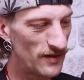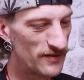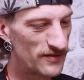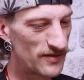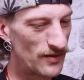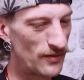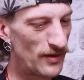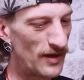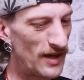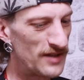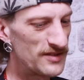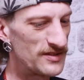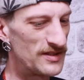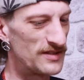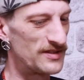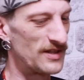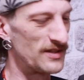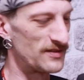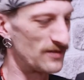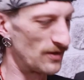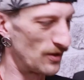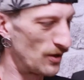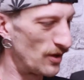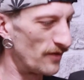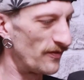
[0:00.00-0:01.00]
So it actually
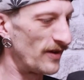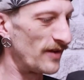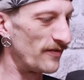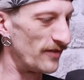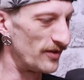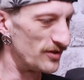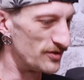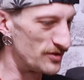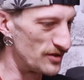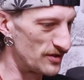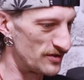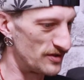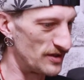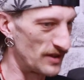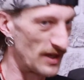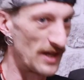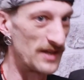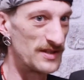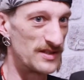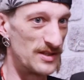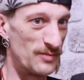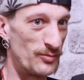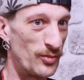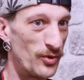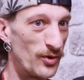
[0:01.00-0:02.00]
takes a lot of effort just to get to the